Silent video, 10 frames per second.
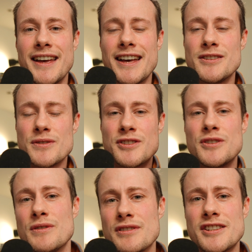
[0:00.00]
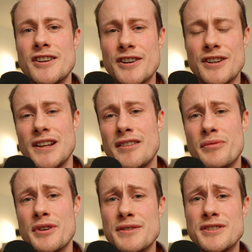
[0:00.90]
And your students aren't going to love
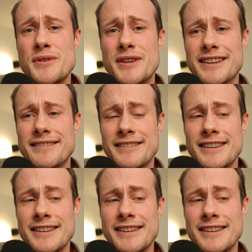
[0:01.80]
what you're doing.